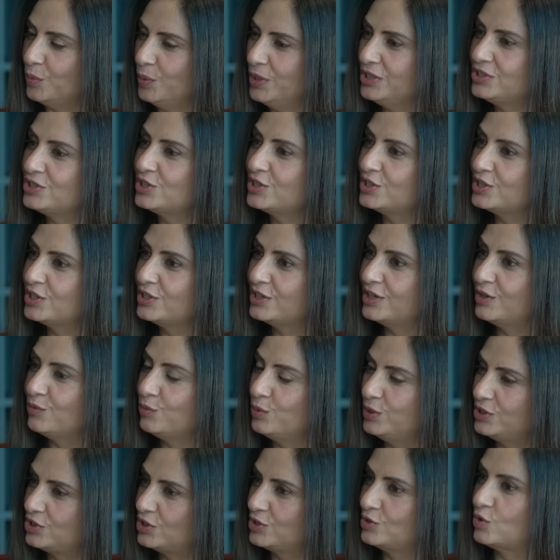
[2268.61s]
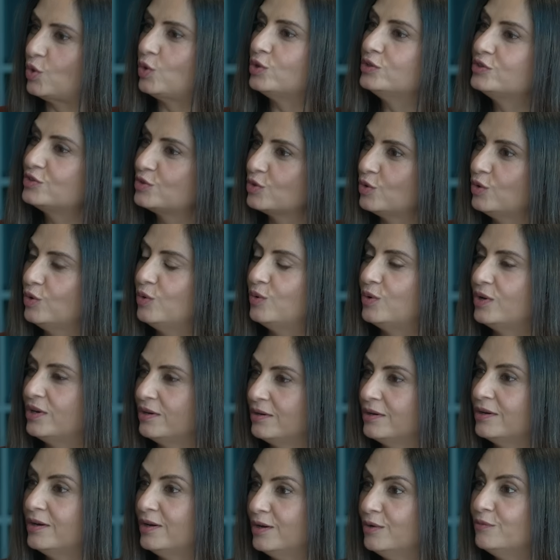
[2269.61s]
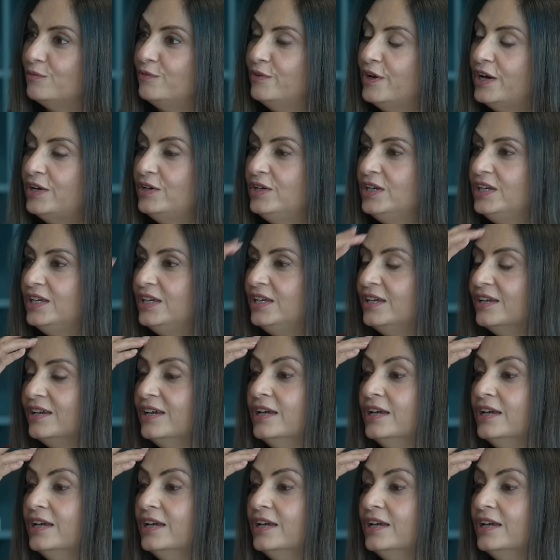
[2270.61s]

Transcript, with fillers: which which is also a very